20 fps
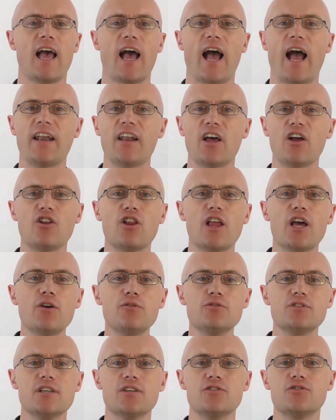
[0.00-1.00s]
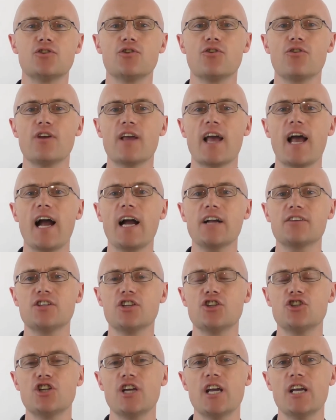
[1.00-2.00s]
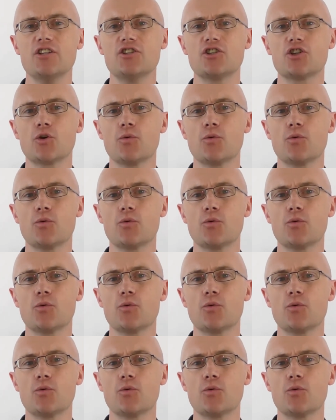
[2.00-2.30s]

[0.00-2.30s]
and allows it to react to change